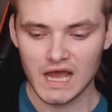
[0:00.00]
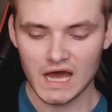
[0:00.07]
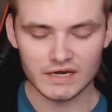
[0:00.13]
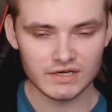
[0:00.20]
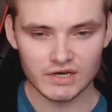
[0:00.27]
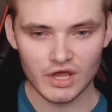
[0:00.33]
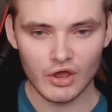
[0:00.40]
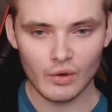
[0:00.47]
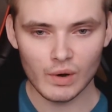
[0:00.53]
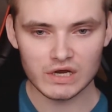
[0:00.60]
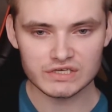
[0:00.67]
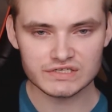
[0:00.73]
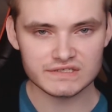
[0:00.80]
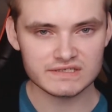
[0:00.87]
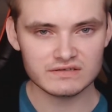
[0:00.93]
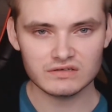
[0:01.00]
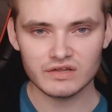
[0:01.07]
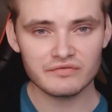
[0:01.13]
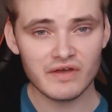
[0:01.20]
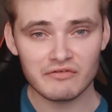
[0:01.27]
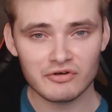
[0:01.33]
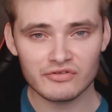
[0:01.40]
don't know, I just
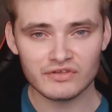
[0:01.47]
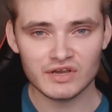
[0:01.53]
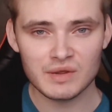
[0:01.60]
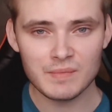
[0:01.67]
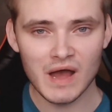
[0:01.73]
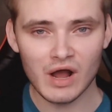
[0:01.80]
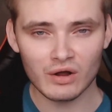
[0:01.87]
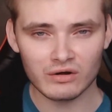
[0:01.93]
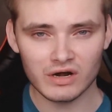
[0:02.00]
love everything about her.